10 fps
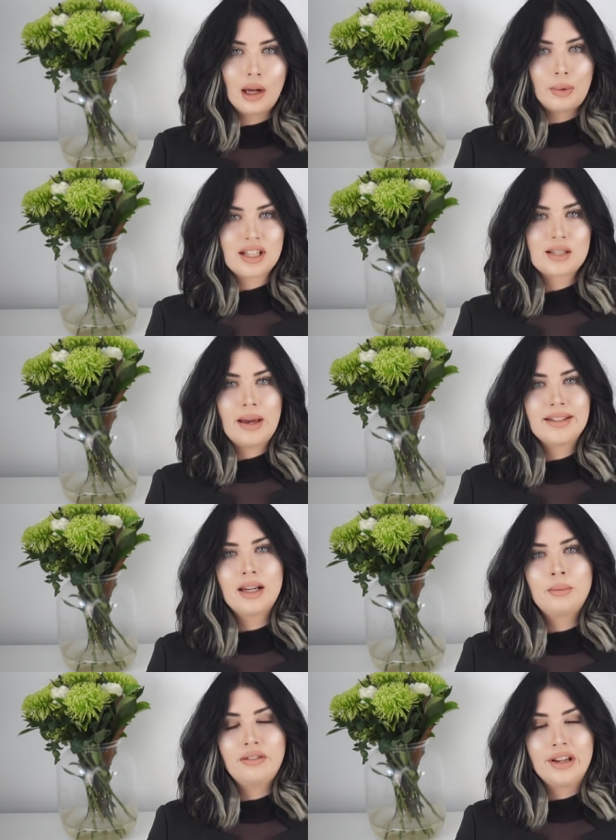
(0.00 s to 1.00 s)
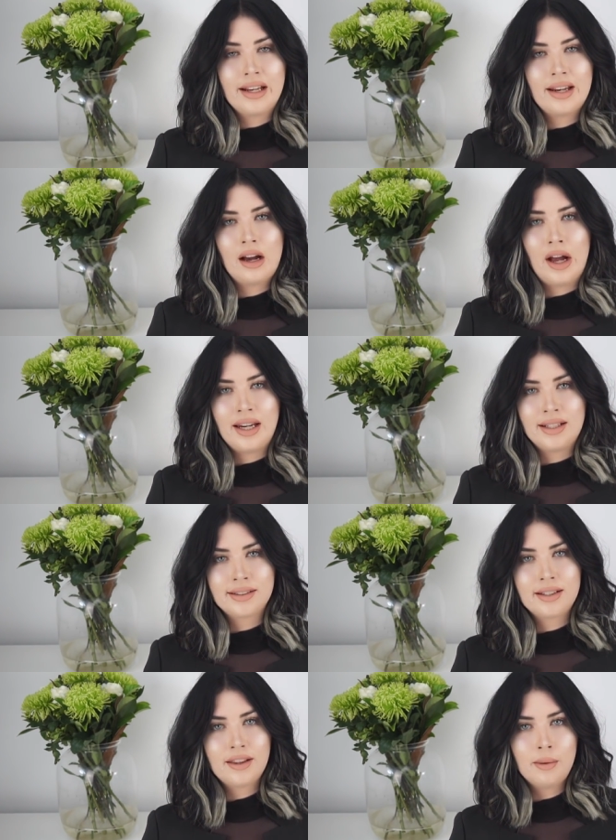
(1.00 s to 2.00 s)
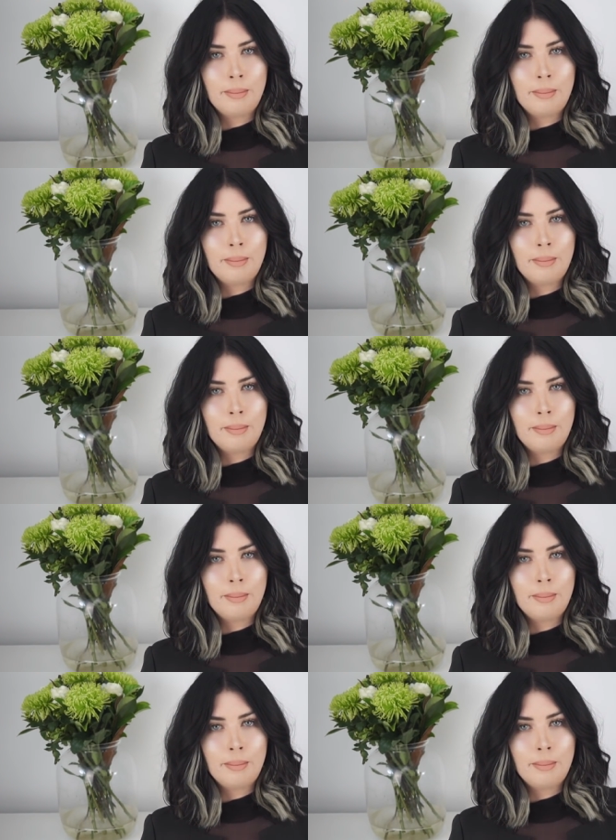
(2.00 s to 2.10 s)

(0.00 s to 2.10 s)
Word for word: Now with the space I'm living in now it is another